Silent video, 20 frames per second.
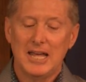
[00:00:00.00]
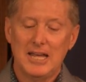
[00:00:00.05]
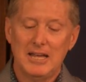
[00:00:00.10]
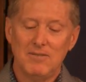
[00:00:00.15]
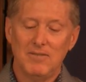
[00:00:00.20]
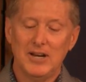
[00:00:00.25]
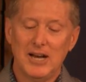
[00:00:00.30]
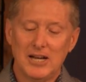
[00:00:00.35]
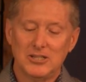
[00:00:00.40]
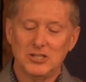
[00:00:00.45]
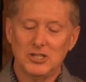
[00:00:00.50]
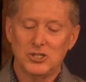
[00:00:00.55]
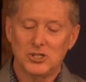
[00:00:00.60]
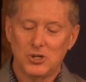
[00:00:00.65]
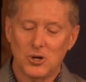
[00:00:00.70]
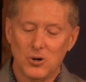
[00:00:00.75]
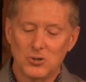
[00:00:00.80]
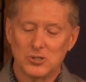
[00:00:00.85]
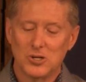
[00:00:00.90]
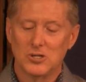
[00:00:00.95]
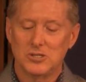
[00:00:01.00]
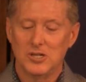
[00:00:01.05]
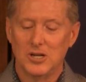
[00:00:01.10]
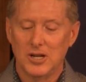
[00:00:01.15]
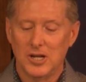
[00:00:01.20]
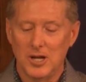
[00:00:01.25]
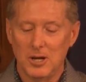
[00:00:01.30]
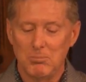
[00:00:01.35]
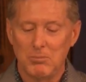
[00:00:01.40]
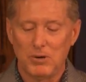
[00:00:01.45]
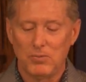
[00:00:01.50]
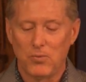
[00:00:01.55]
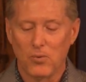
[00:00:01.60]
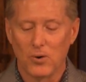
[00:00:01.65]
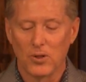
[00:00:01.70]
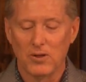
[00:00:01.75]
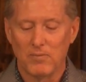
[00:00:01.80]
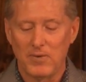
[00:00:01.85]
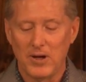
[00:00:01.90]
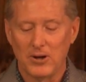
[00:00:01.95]
even as he chose us in him
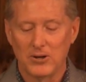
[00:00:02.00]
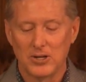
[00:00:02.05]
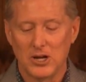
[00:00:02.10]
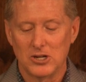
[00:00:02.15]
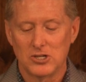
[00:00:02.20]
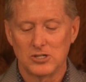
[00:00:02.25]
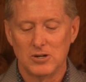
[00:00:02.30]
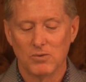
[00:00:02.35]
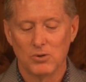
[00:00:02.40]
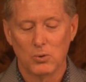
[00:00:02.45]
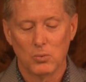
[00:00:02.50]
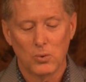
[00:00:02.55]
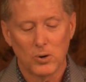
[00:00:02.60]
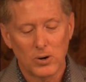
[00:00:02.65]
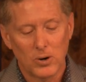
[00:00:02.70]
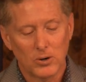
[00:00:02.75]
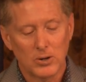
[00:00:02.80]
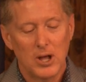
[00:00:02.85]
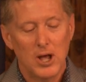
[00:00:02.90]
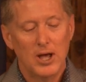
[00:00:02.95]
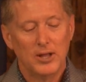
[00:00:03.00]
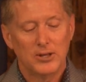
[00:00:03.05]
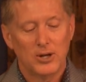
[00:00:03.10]
before the foundation of the world,